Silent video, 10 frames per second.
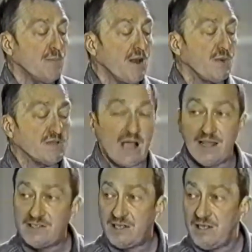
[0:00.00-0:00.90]
But it was
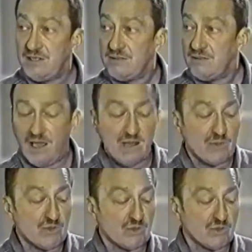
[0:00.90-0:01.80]
icy and it
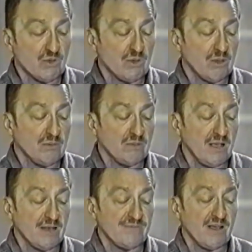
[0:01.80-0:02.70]
was cruel.
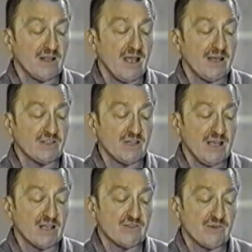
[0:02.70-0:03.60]
it felt like she
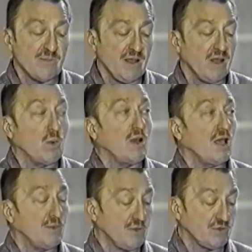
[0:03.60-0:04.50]
gets from me when
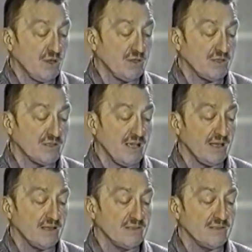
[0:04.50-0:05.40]
I withdraw into
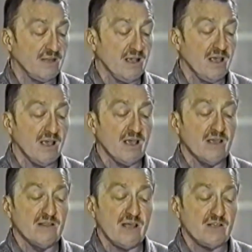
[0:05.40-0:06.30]
silence.
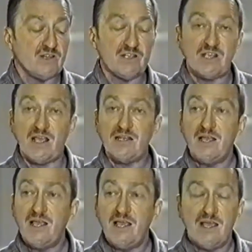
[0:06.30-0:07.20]
Then she said,
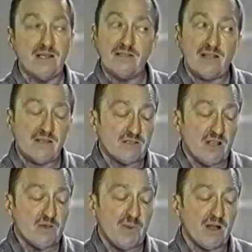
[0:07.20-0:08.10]
now this
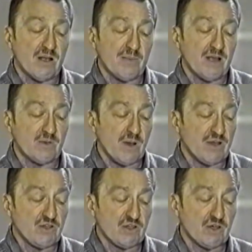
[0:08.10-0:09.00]
other part I'm not
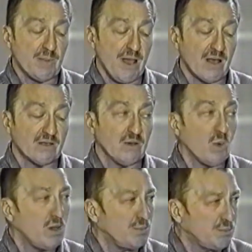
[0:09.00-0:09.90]
quite sure about.
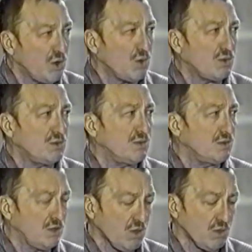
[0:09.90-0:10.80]
What broke
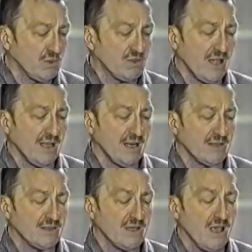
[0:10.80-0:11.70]
the cold
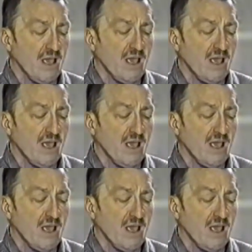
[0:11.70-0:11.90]
silence?